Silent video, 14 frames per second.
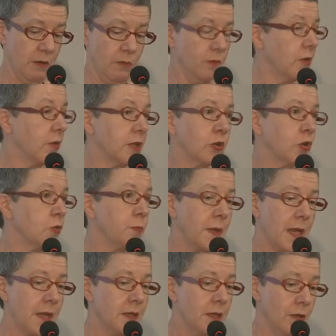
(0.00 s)
It could be
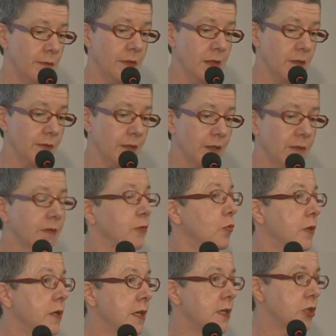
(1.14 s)
any of these things that we
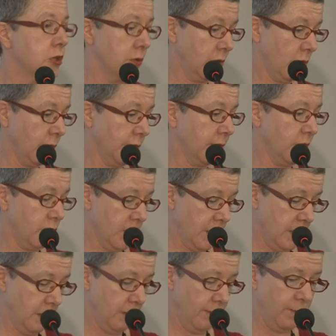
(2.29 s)
need to concentrate in
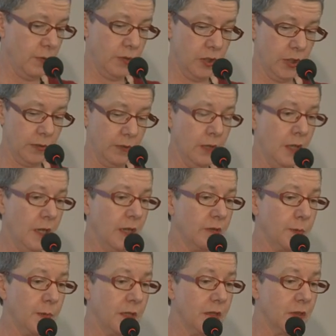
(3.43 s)
the future as
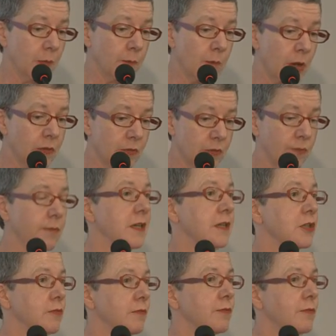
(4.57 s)
being the most
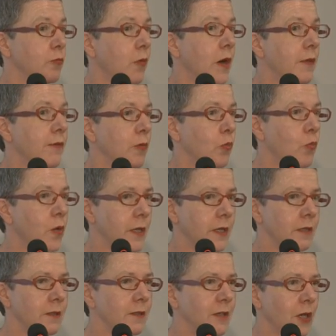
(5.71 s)
effective way that we
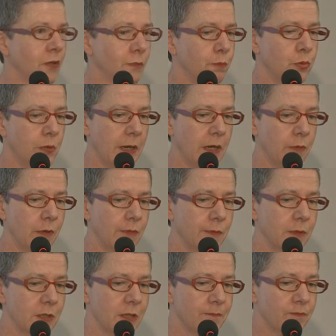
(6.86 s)
can kind of put our effort.